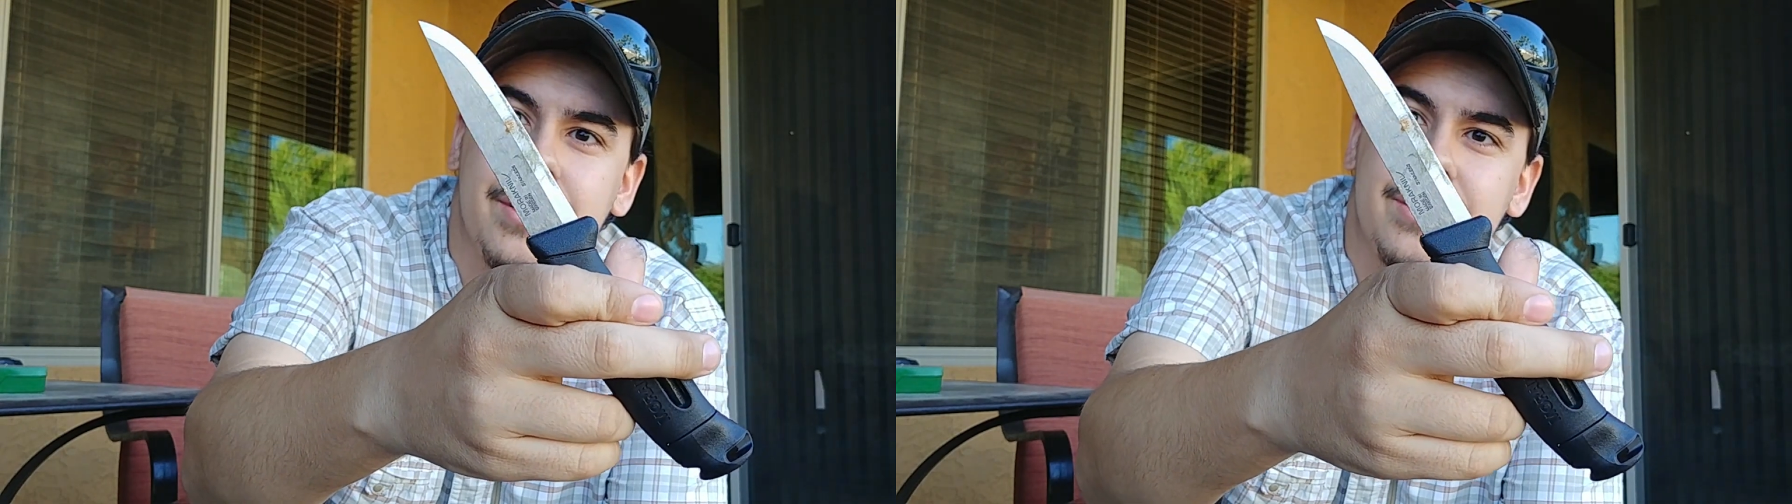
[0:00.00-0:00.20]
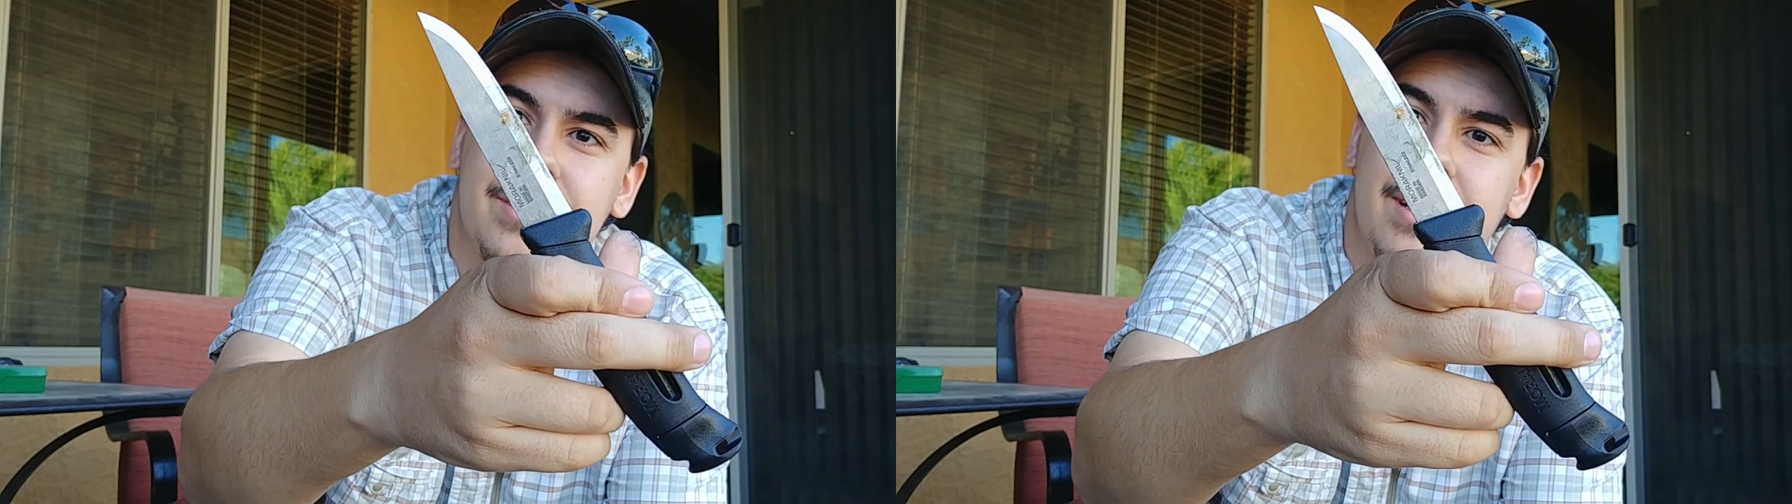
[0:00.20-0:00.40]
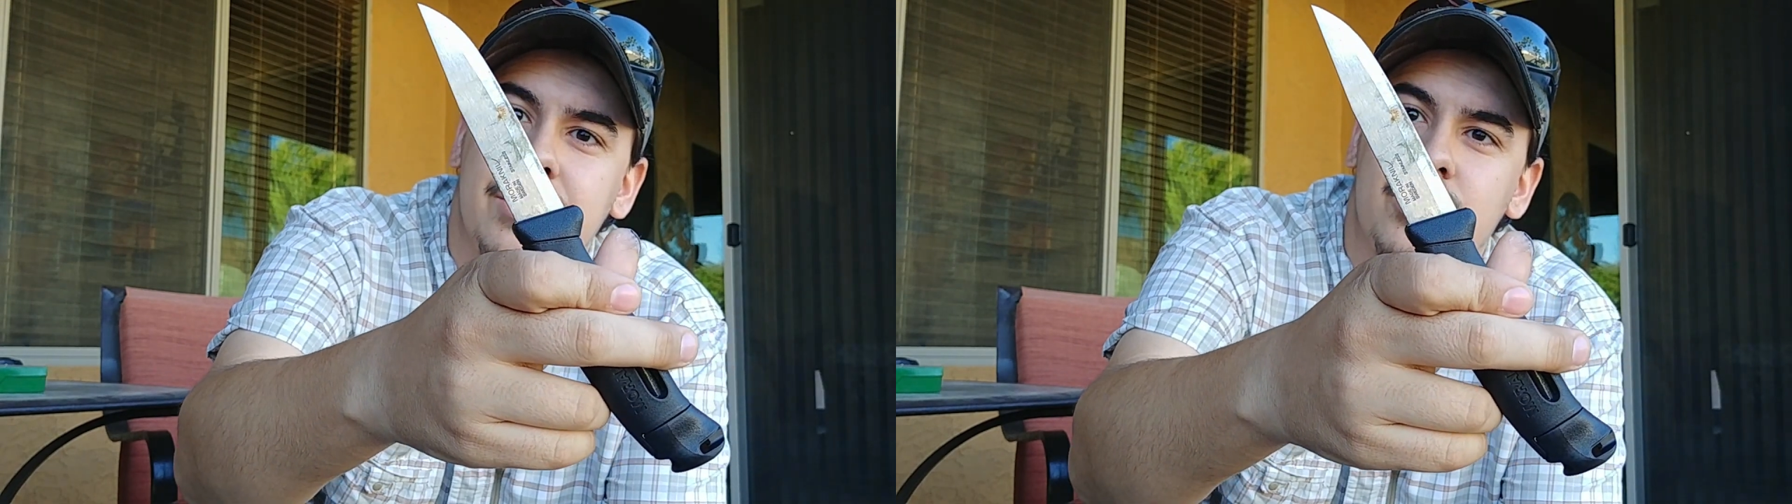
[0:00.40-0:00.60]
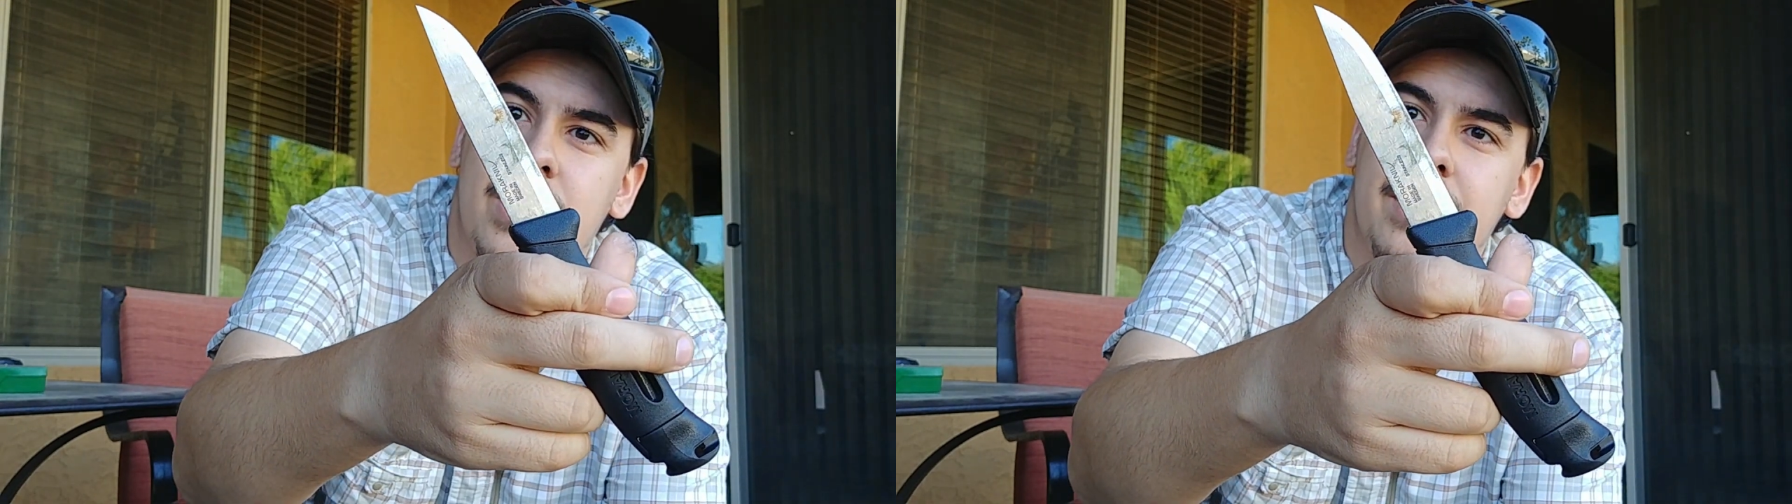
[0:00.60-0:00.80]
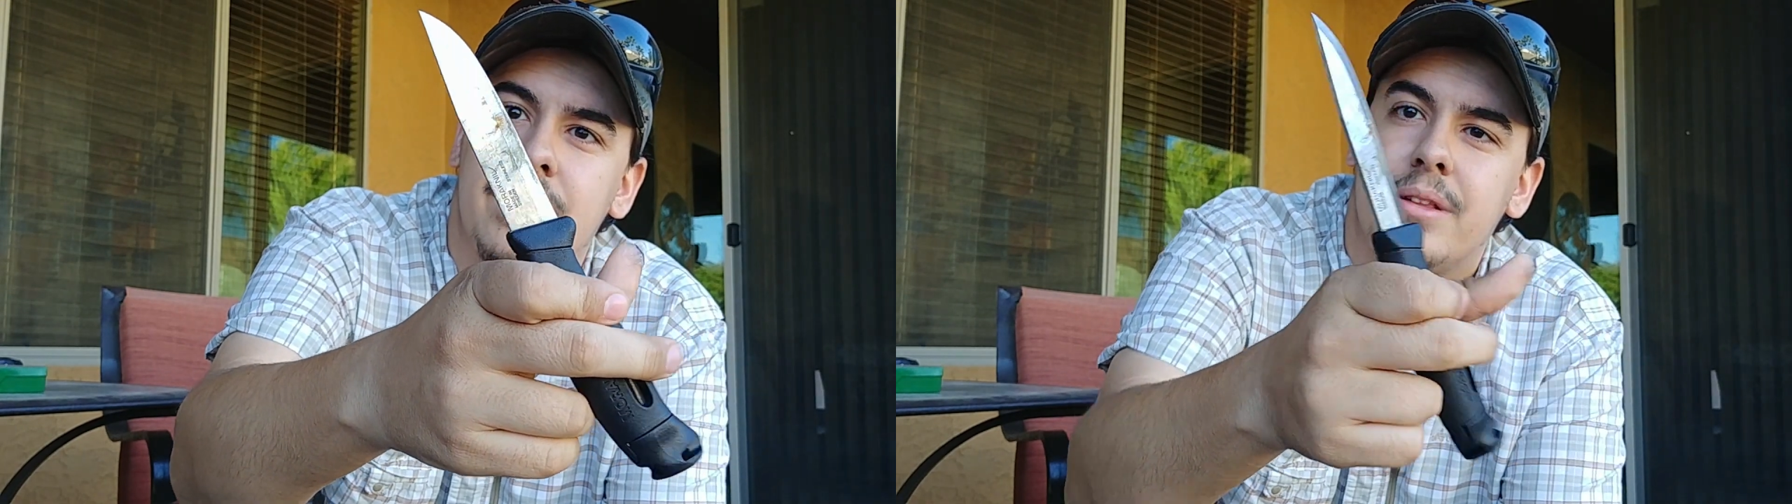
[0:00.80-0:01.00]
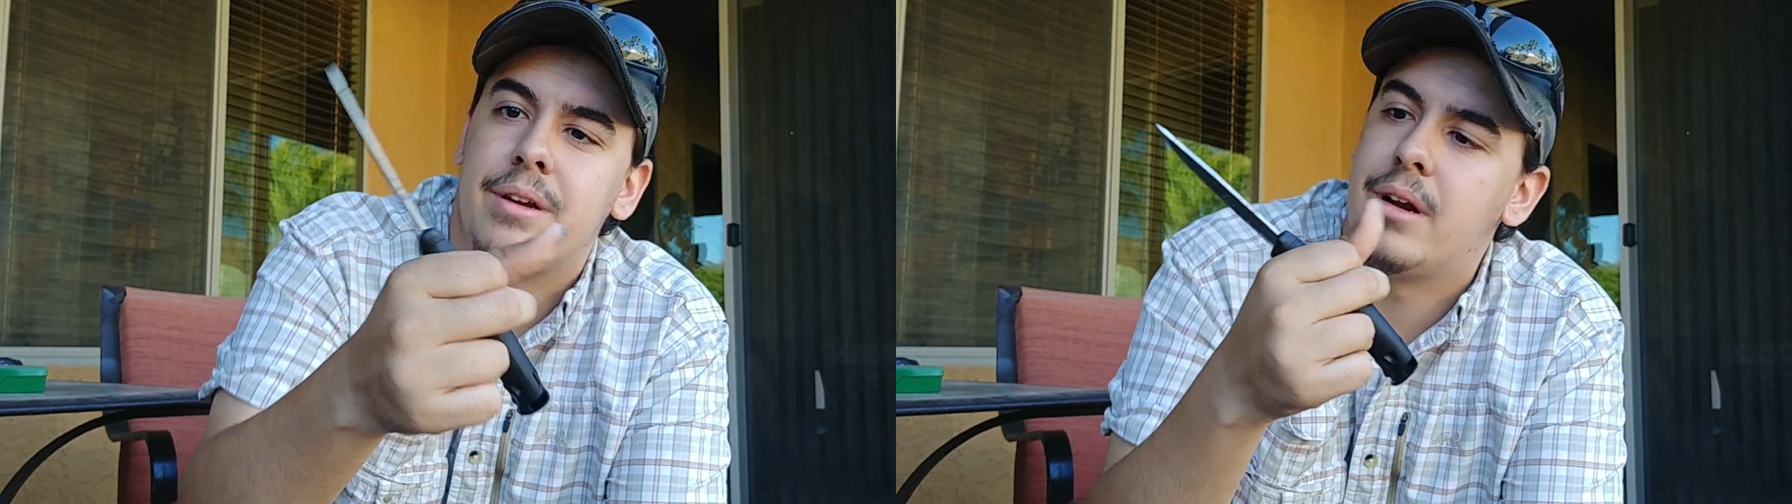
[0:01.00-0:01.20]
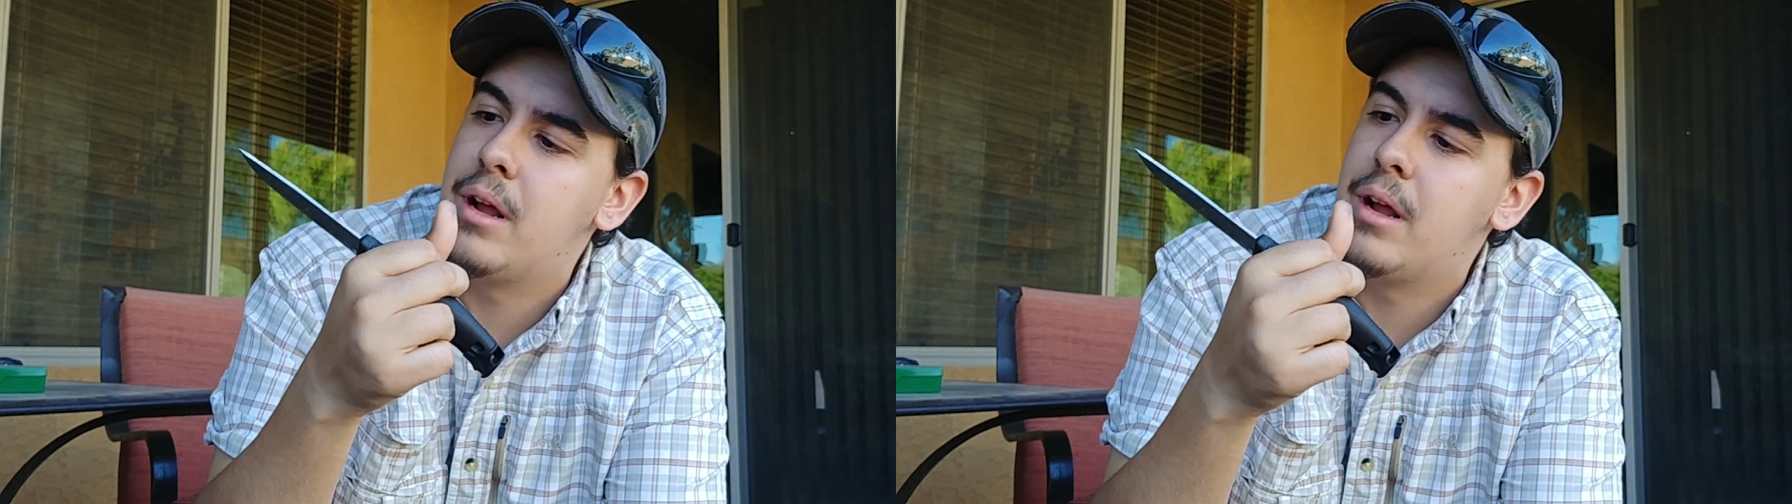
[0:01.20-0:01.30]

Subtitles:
this, kind of dried on there.